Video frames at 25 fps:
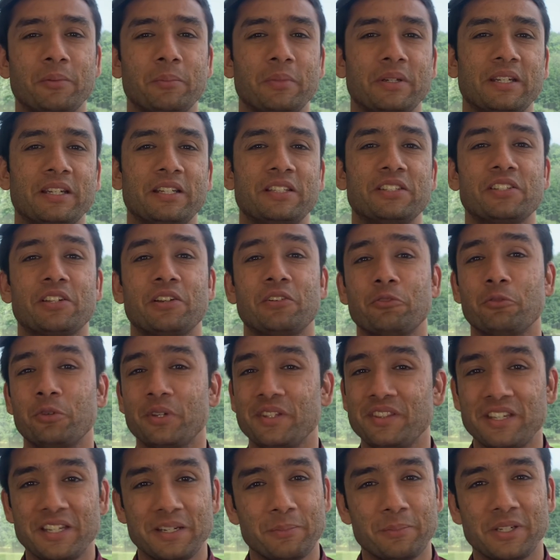immigrants
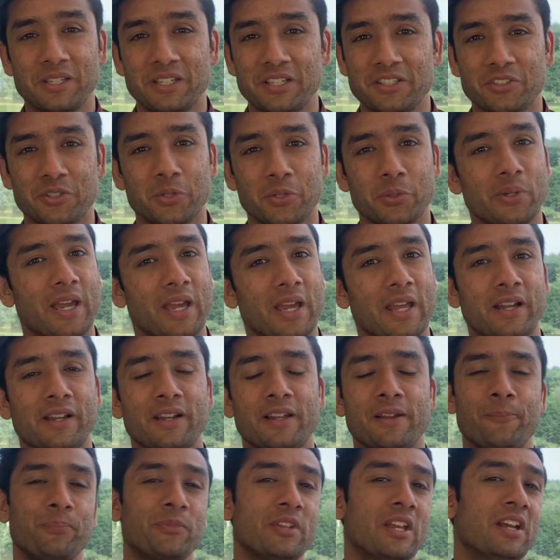with their immigration to
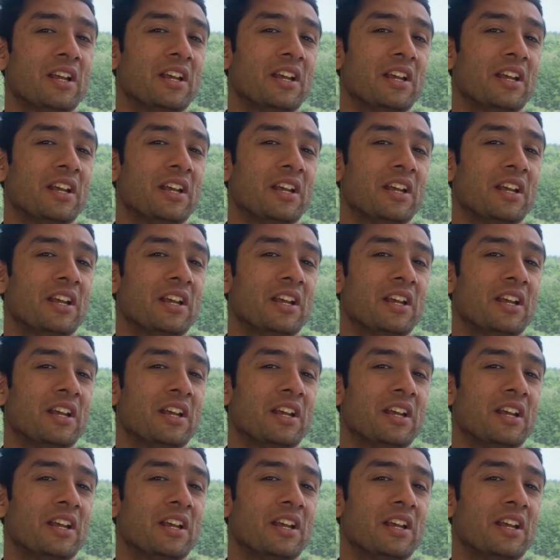Canada.